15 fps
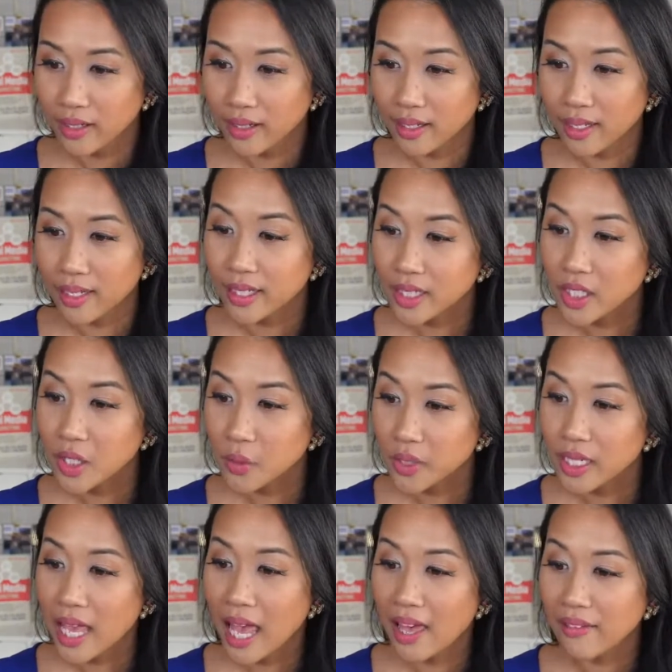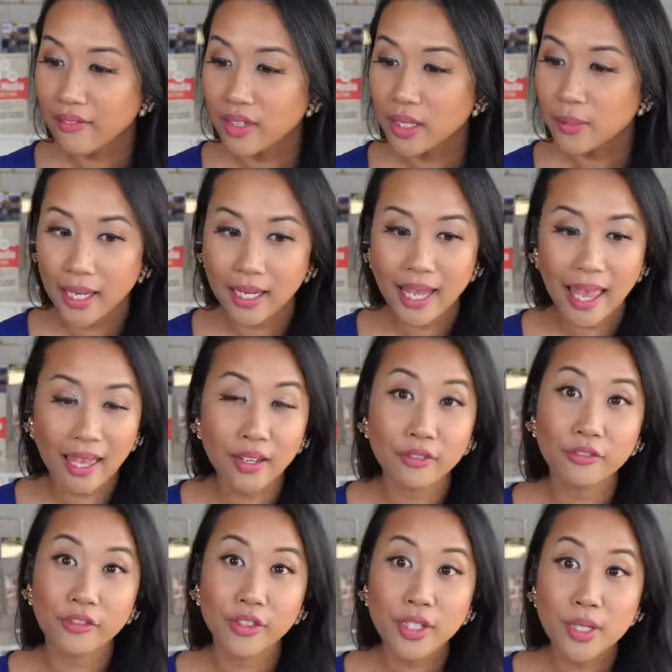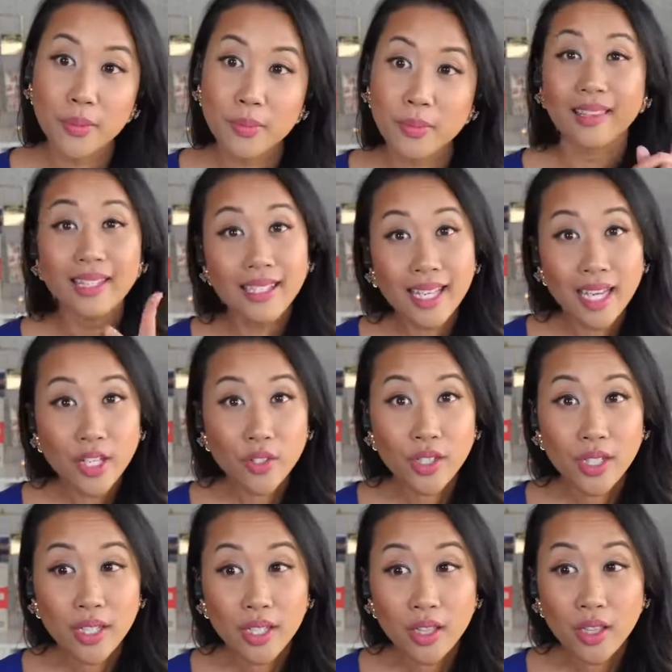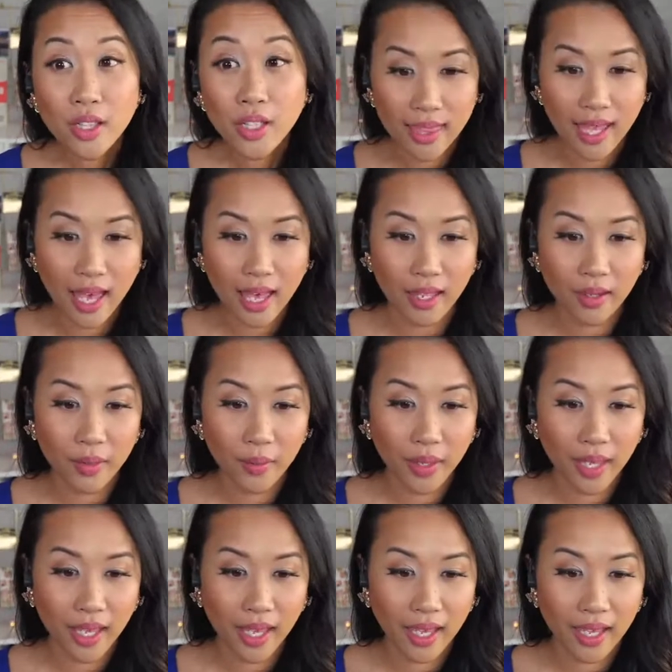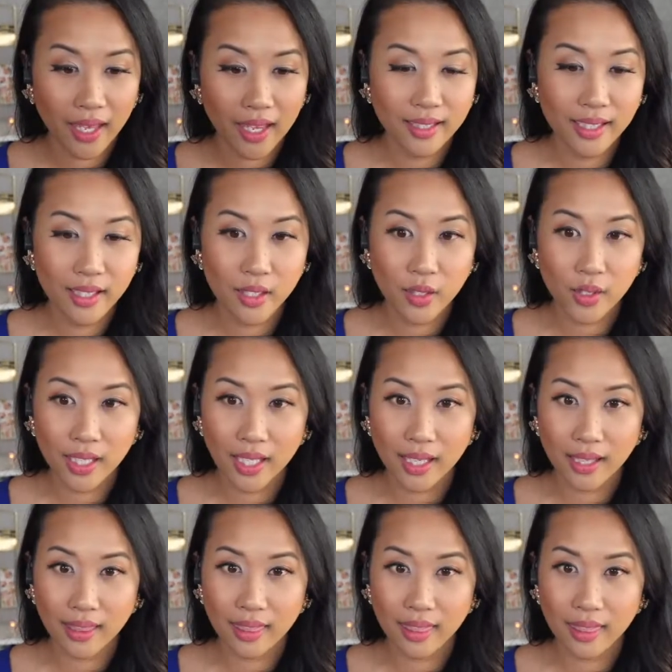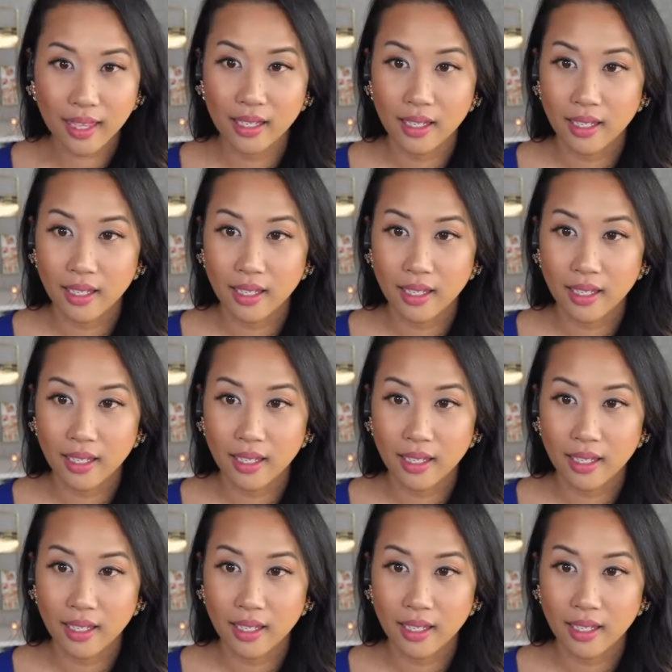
Is click to tweet having paid and a free plan? Let's actually look at that, okay? Let's look at that.